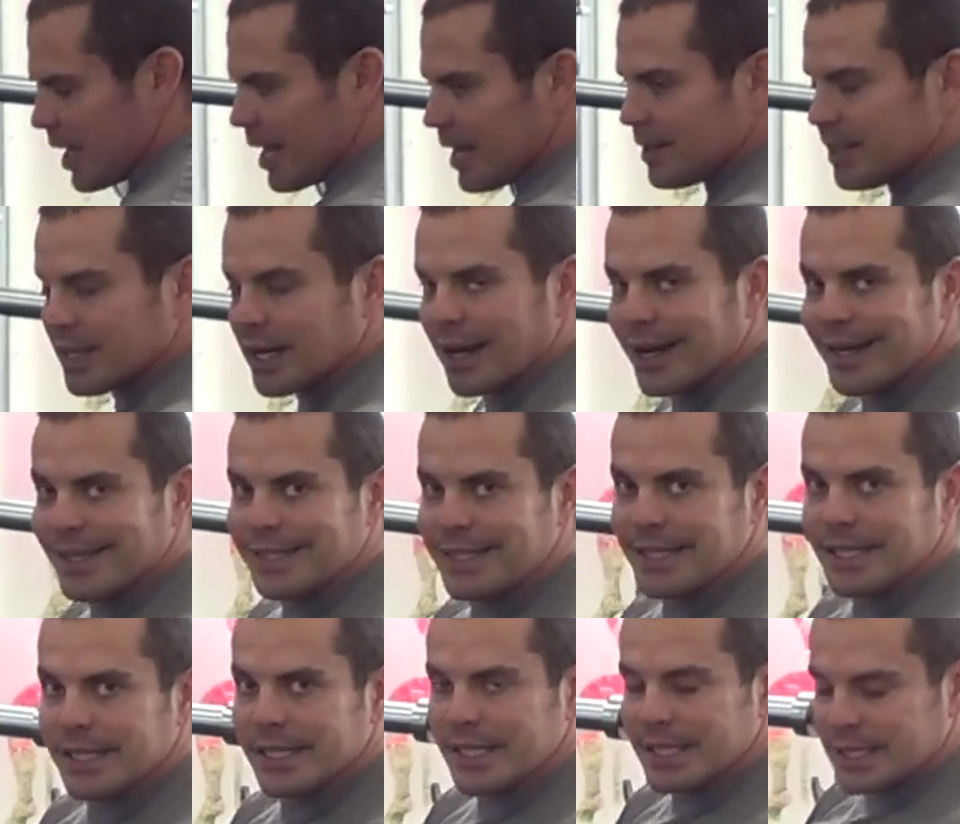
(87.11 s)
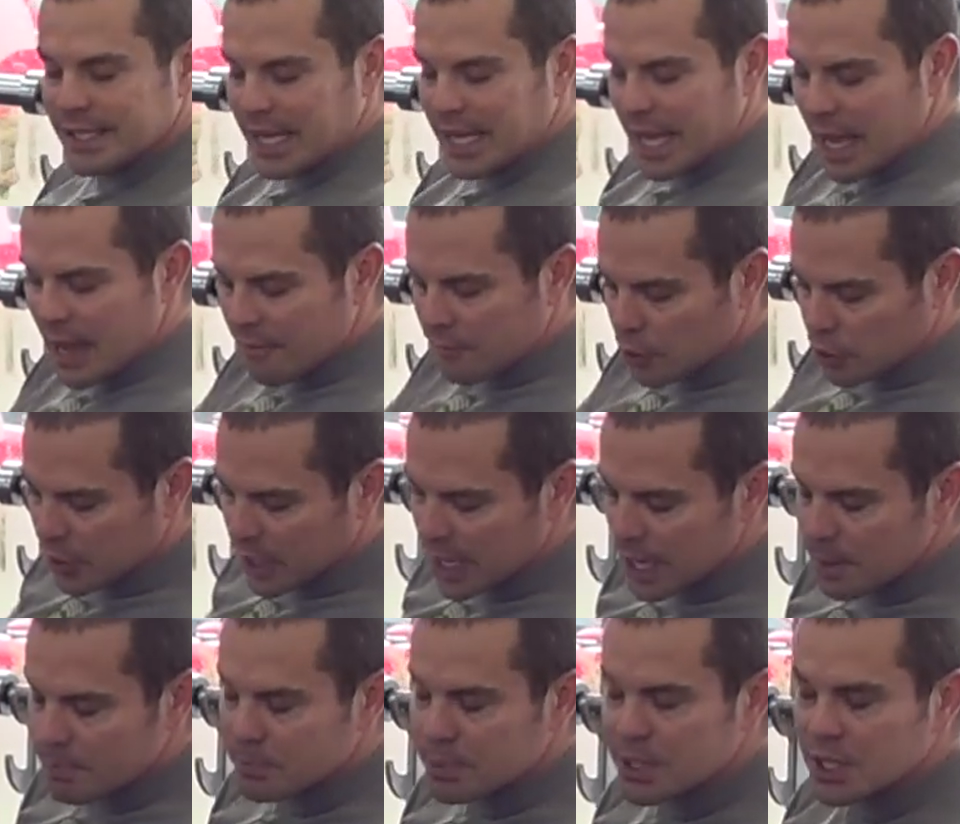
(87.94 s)
And the idea is to have your
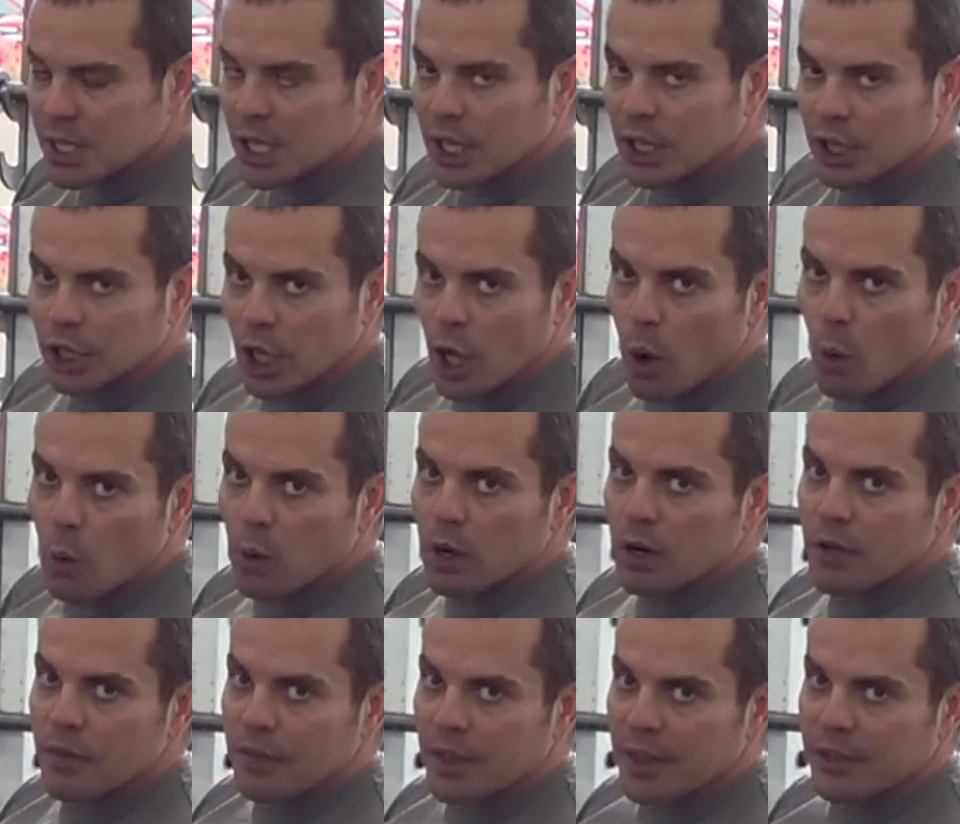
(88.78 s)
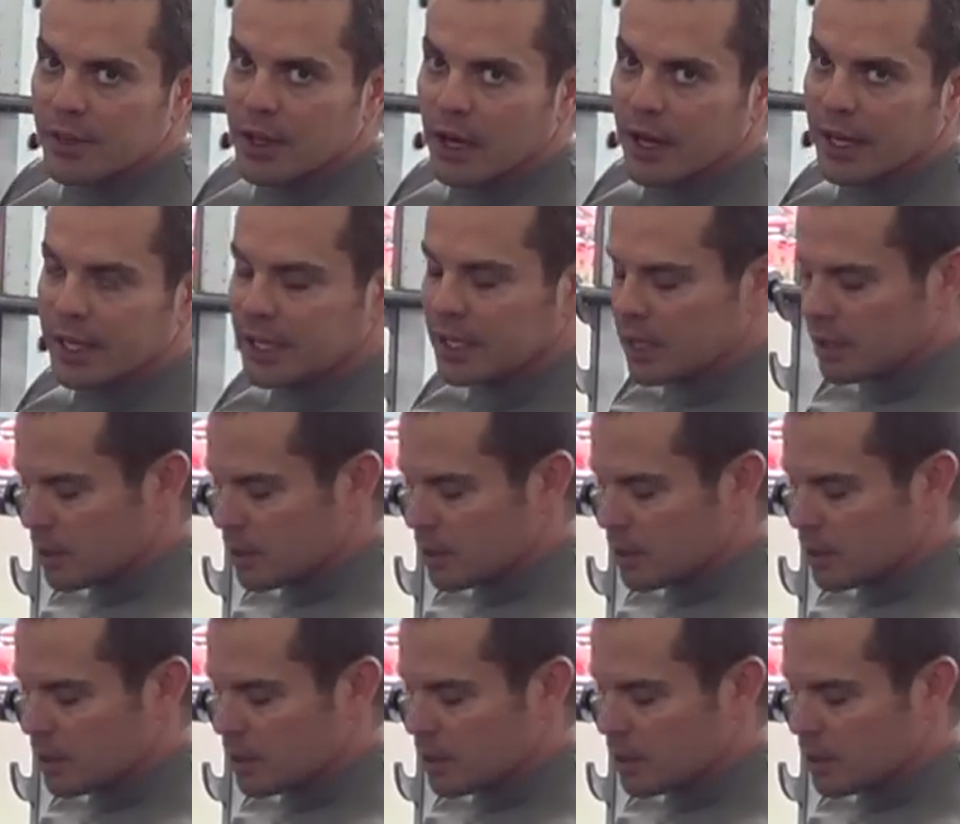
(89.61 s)
hips lower than the height